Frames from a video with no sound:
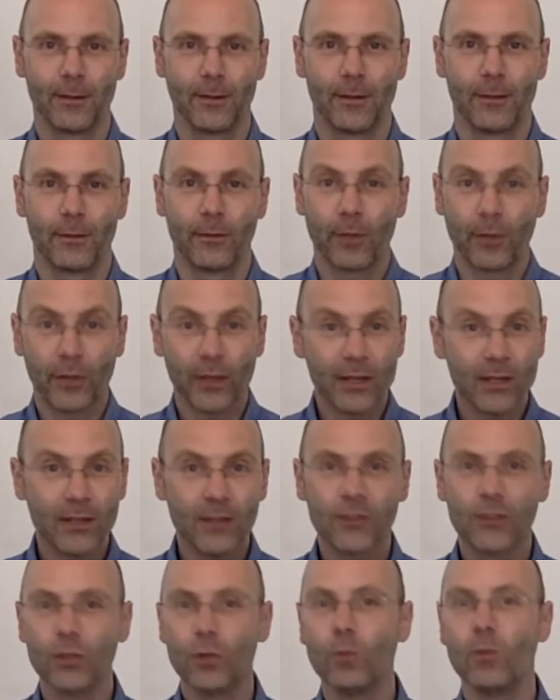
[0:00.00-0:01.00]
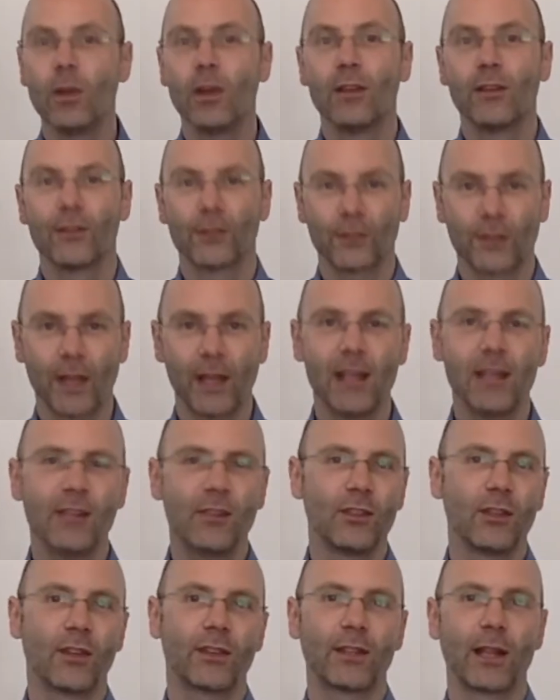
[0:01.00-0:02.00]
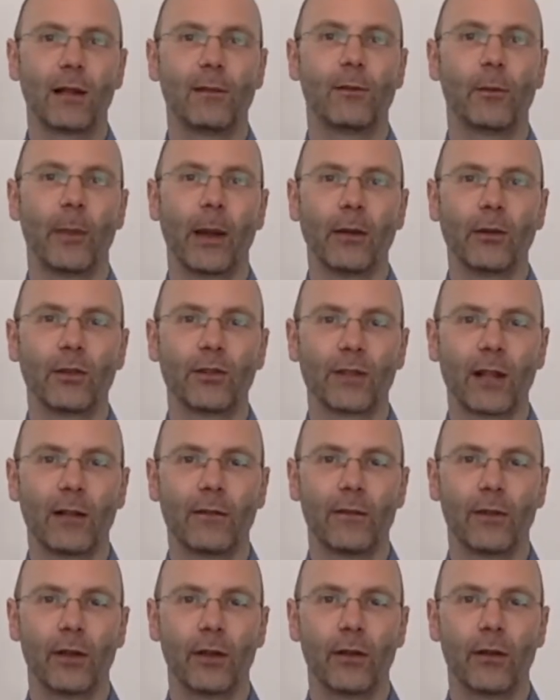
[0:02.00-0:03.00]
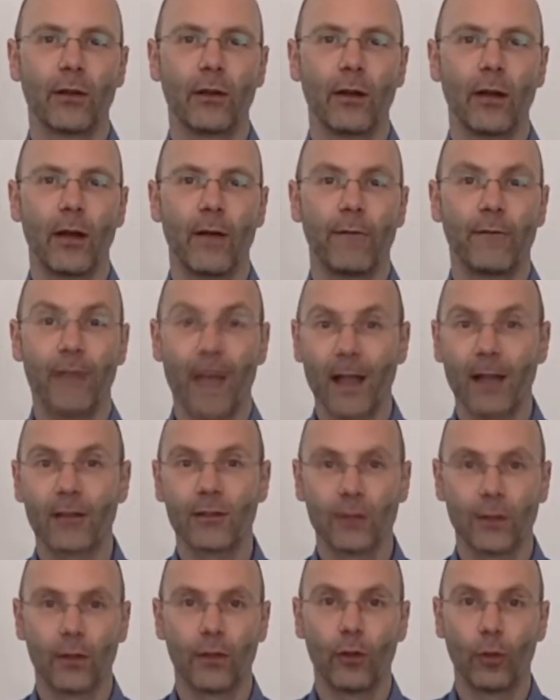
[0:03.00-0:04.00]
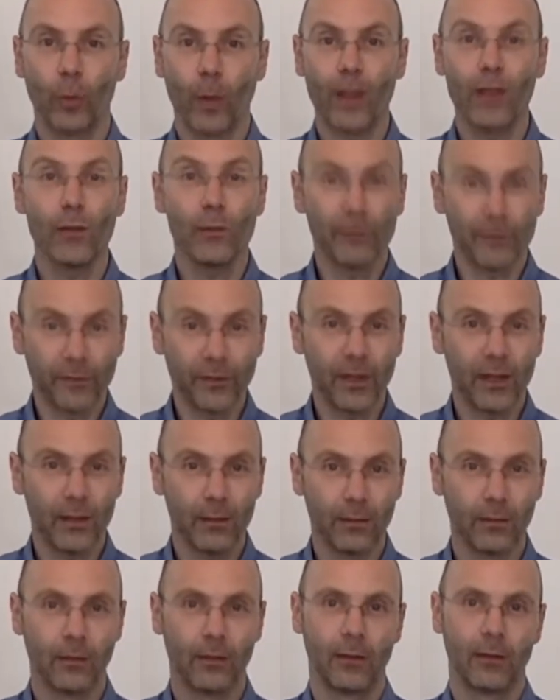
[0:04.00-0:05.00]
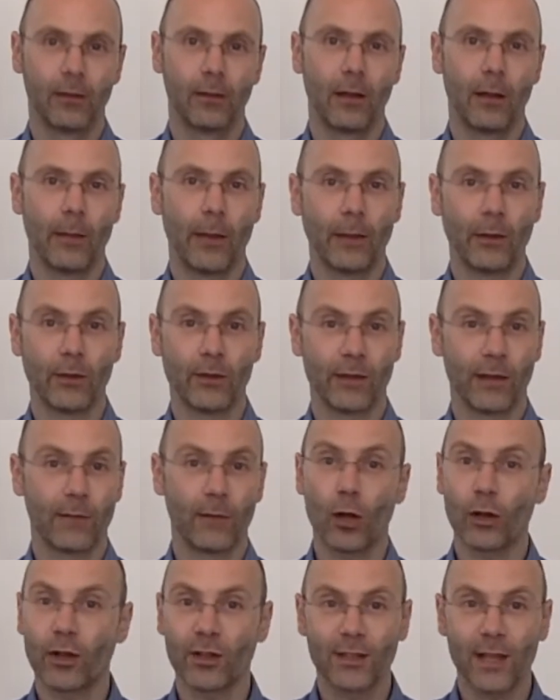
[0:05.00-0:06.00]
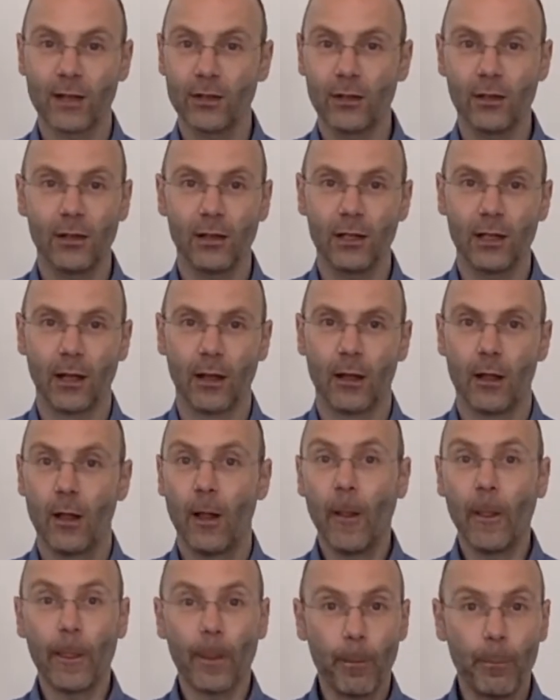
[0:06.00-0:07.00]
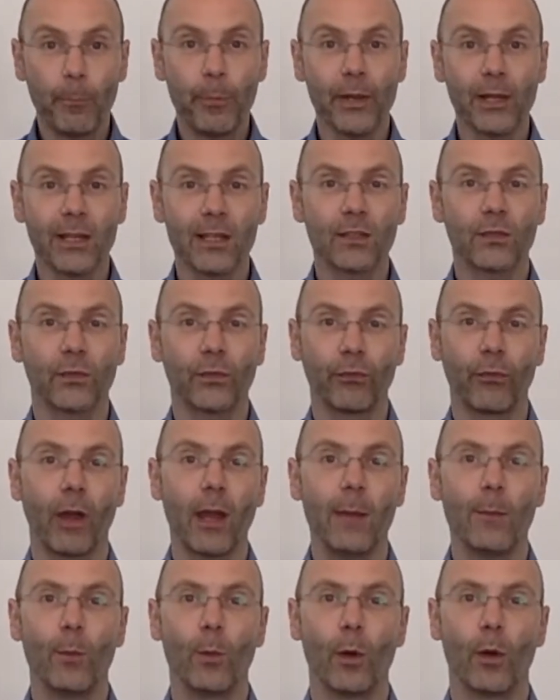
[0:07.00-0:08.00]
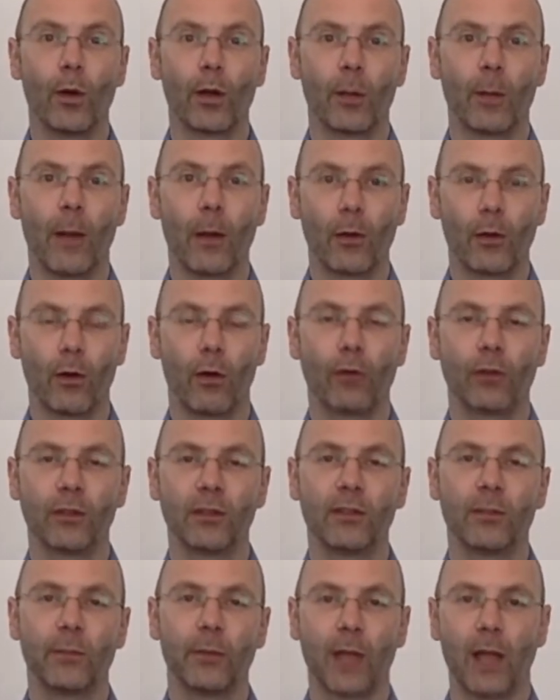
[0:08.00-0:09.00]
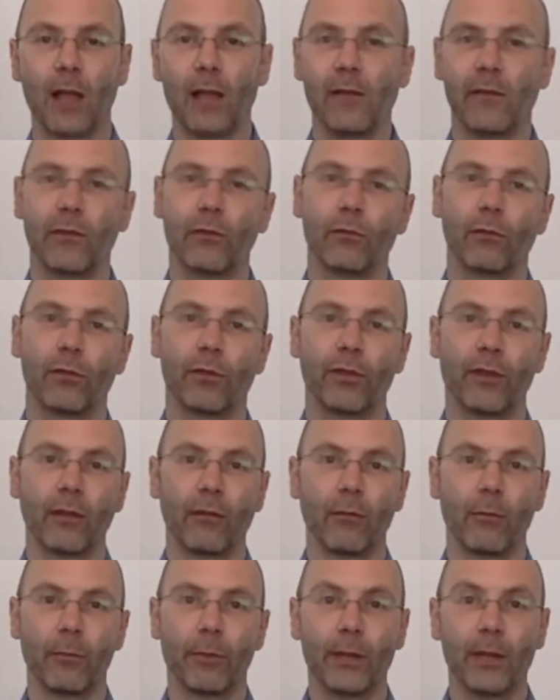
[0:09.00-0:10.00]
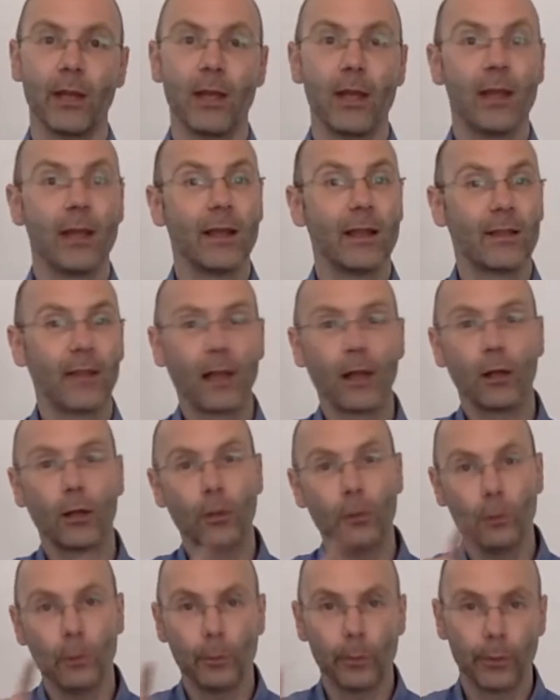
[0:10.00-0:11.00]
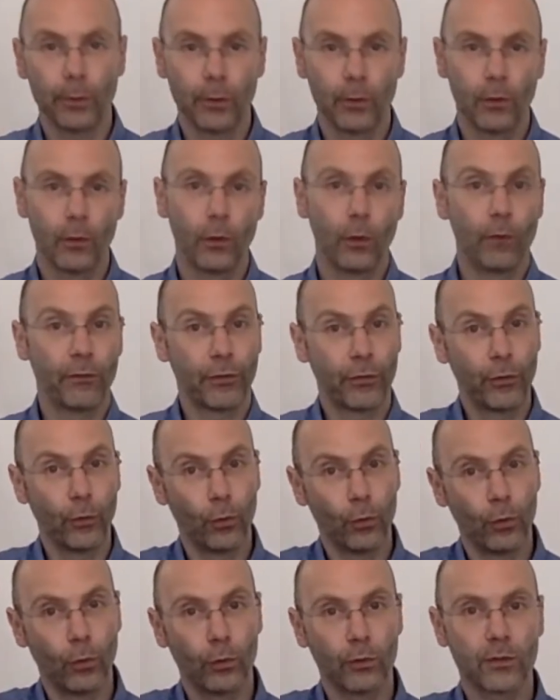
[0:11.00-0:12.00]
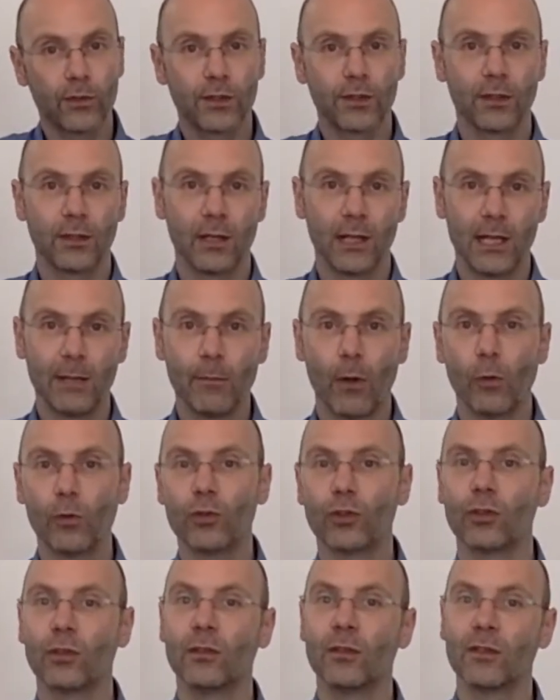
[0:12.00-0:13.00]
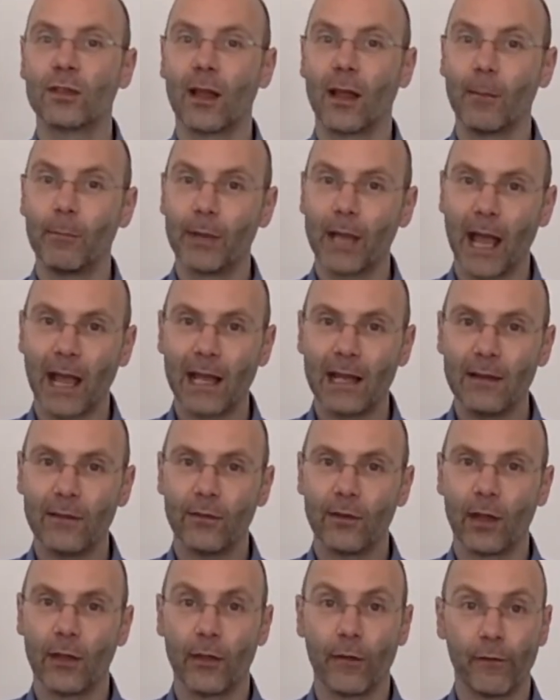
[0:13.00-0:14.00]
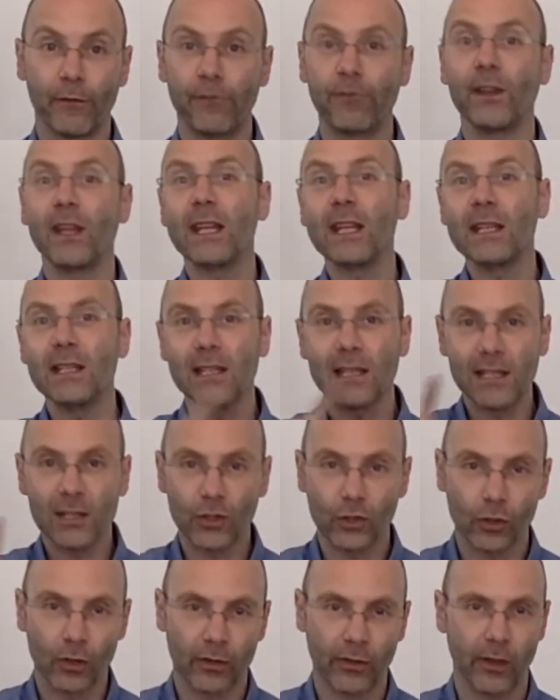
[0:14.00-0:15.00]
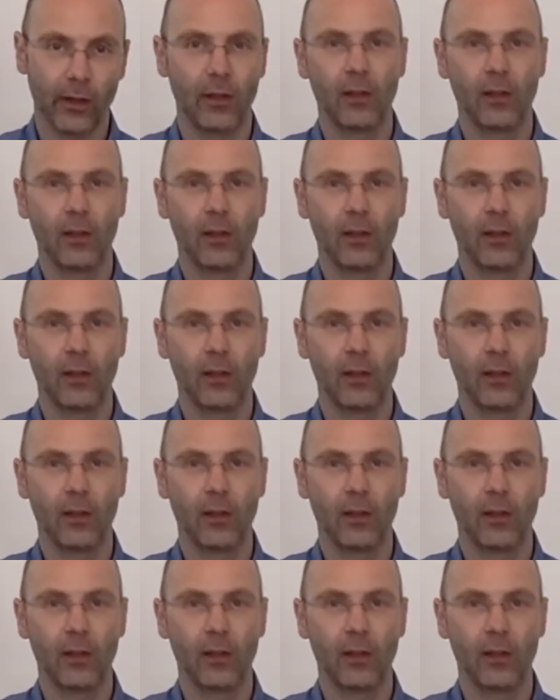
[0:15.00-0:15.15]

The things you say to yourself about yourself are going to affect the way you feel about yourself. Like I said earlier, the biggest framework about cognitive behavioural therapy is that loop of thoughts, emotions, and behaviour that feed each other.